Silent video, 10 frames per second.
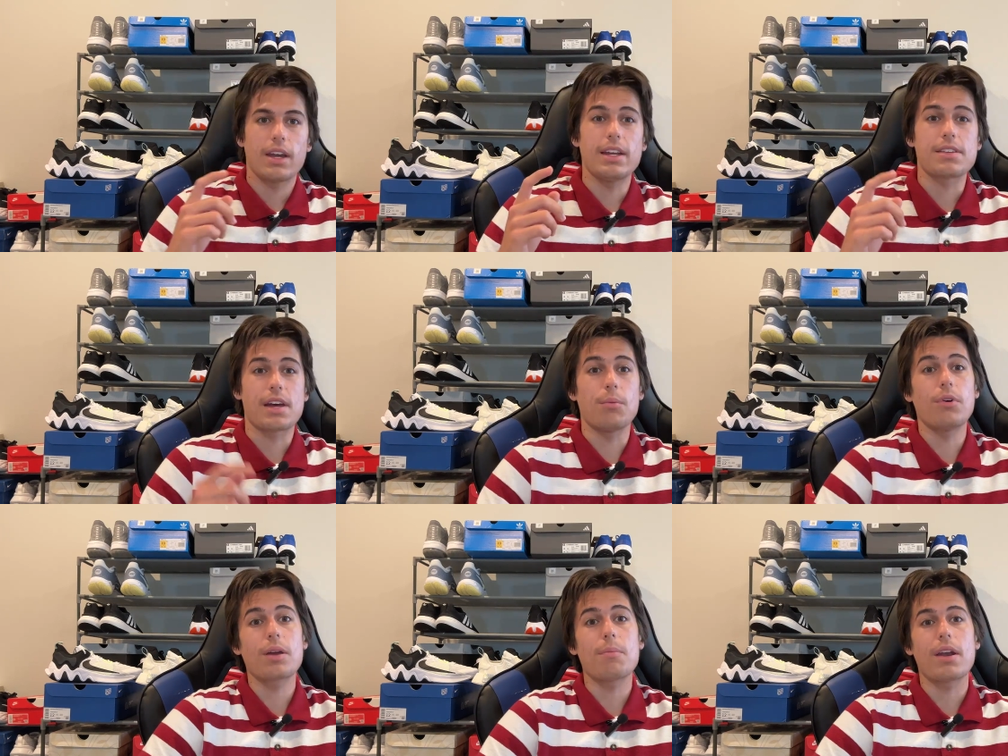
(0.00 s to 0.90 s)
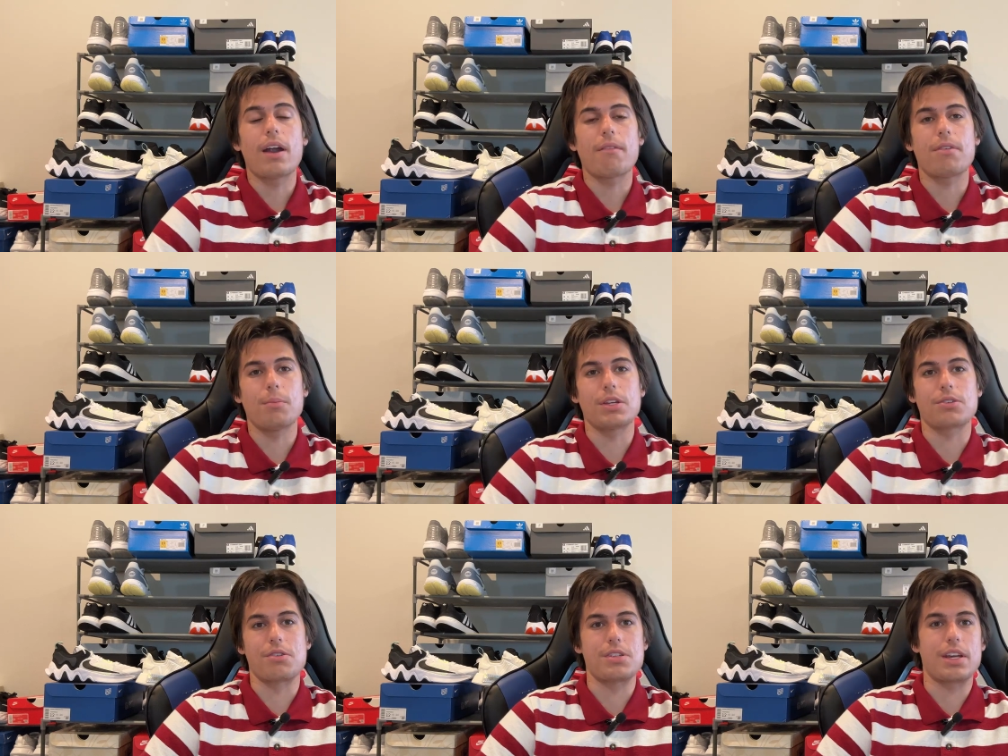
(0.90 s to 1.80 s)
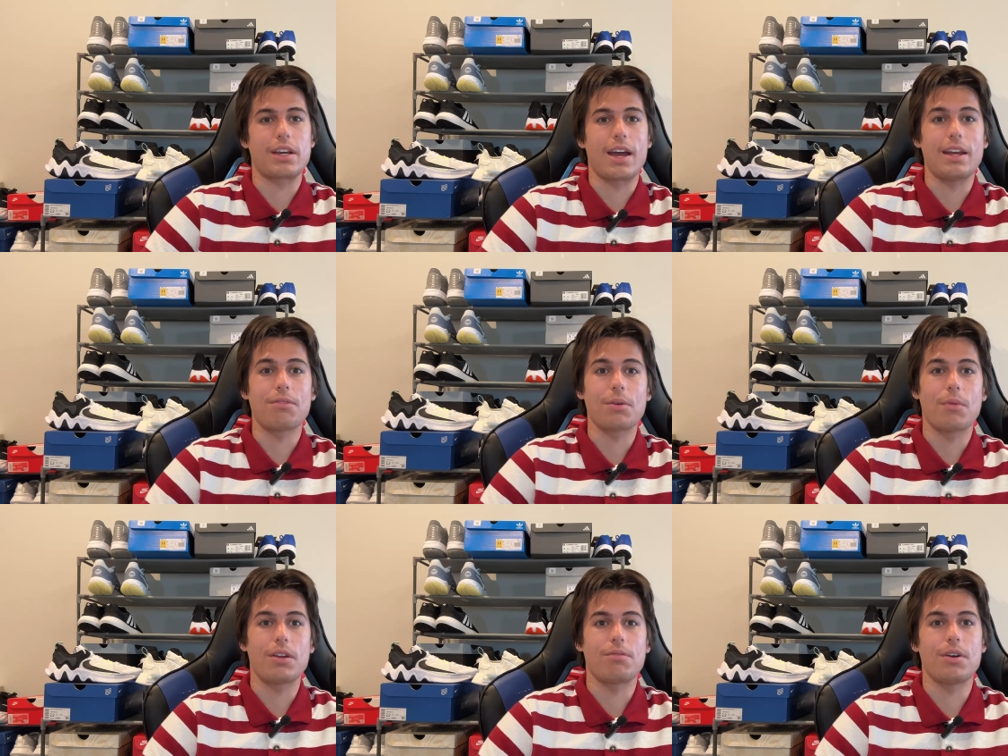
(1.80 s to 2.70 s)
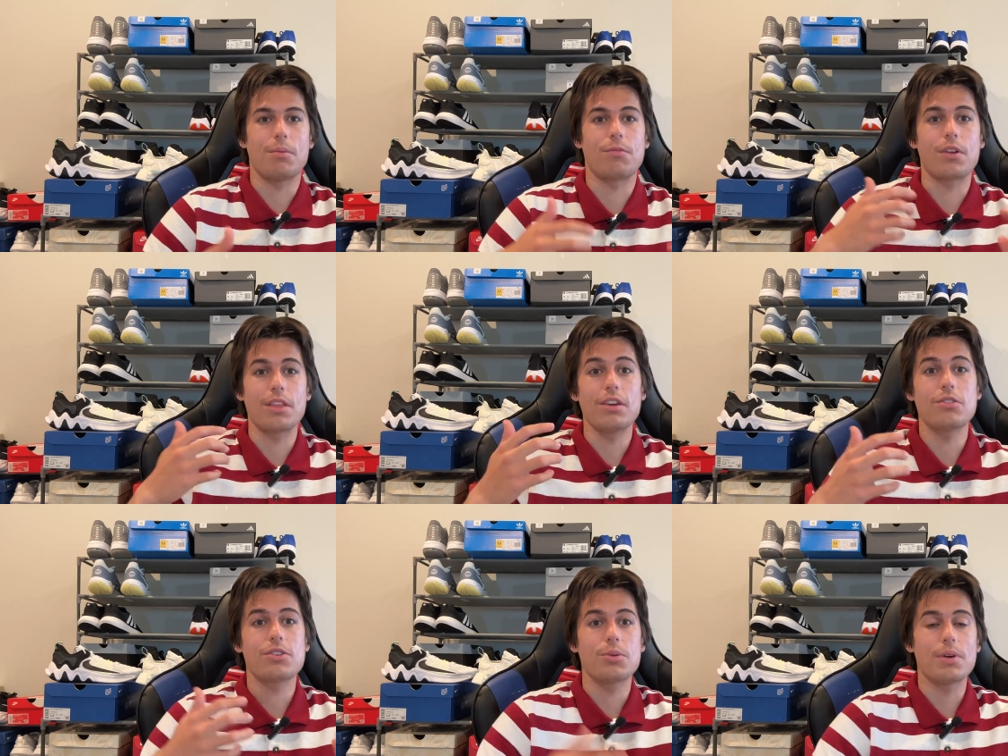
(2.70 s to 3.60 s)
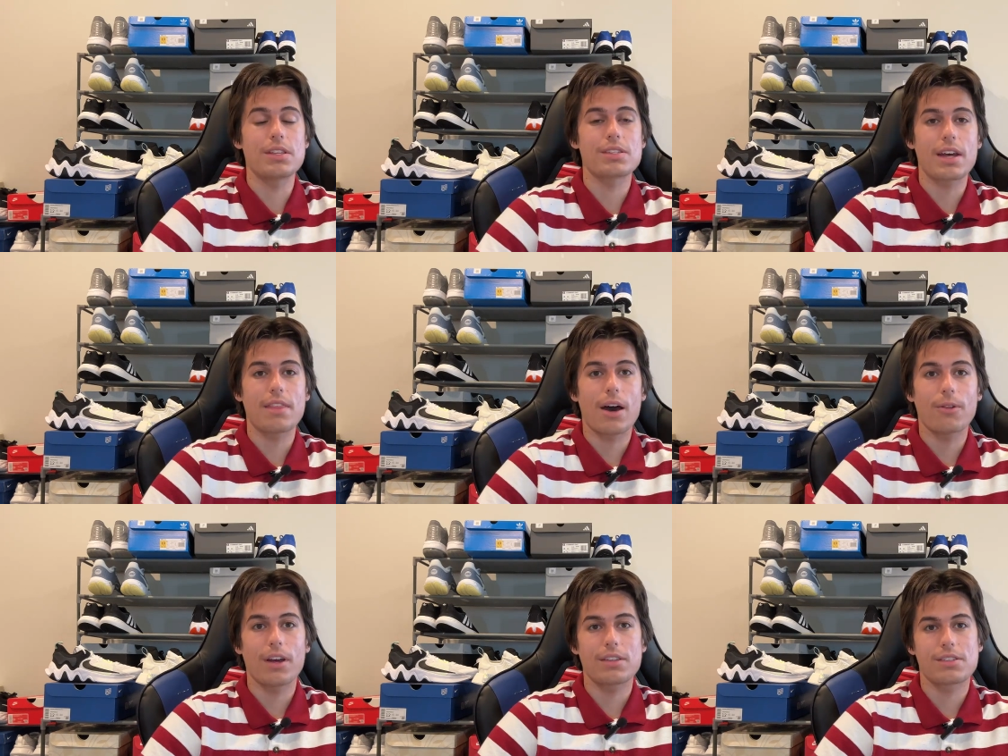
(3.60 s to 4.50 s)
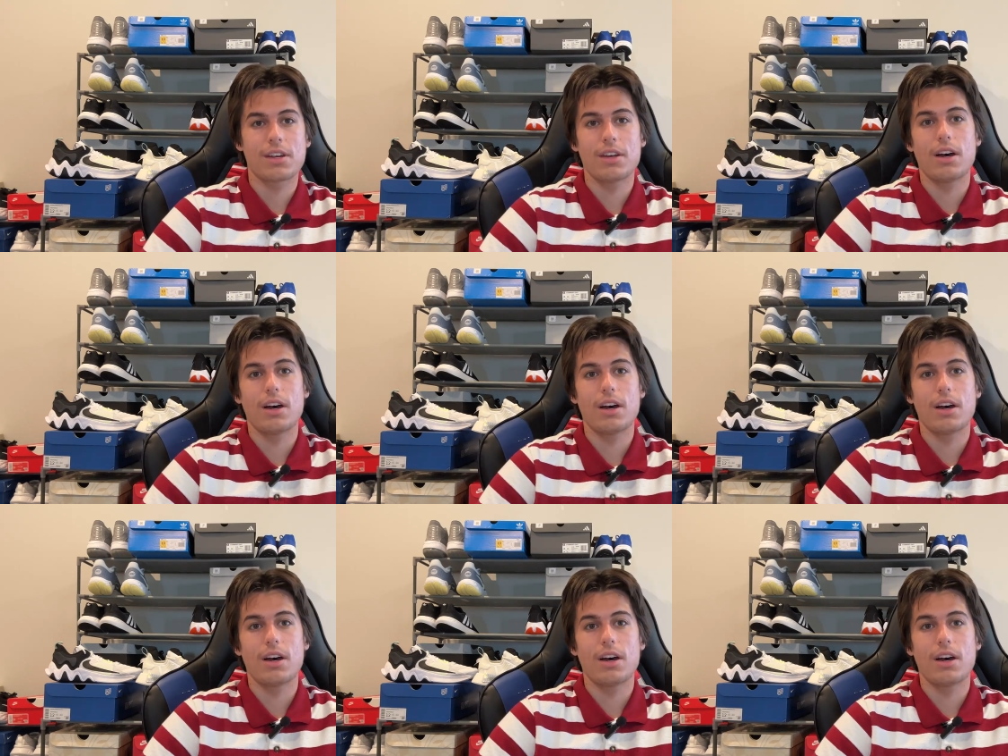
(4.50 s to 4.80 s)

And yes, I will get better at filming sourcing. I definitely want to film for the YouTube inside the outlets.